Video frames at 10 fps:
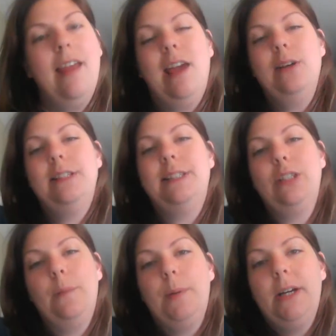it's
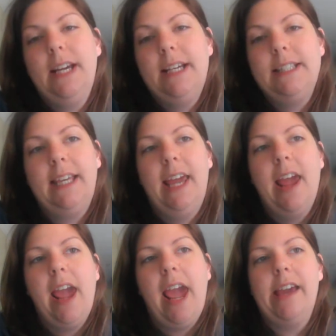super easy.
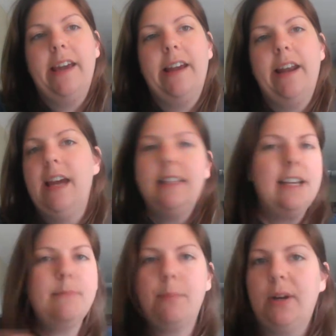And I think
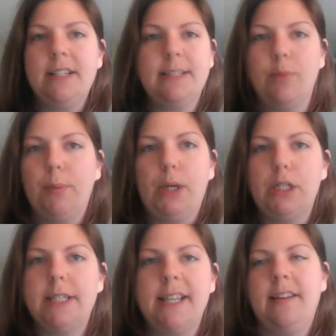I'm a pretty smart
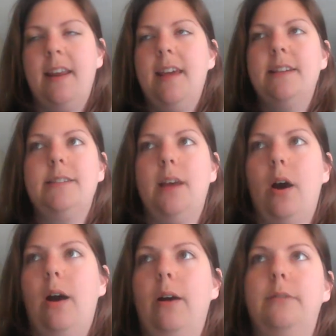person.
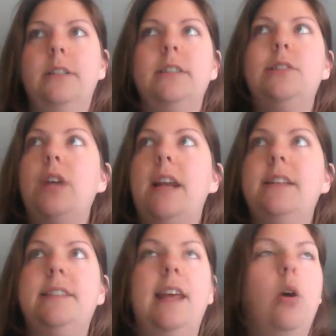So just try to
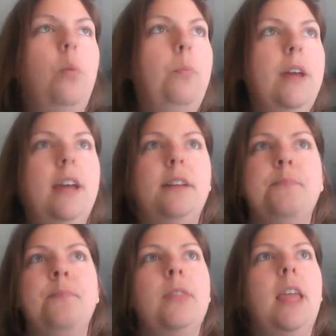stay open
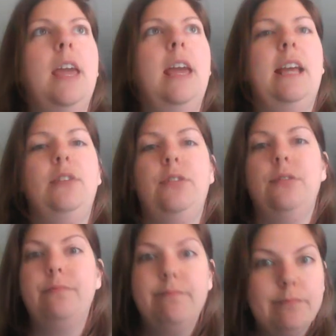and
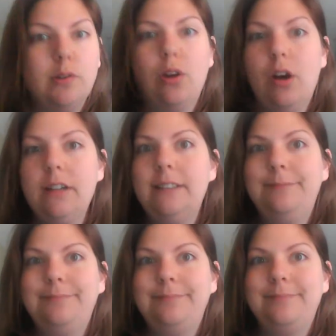look
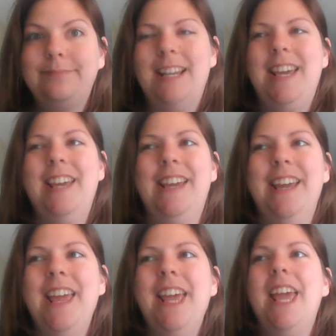
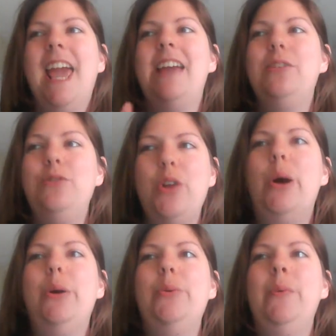and
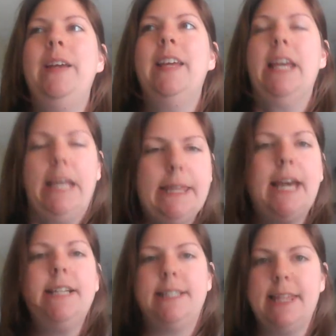know
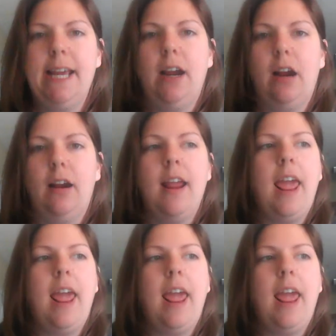that it's there,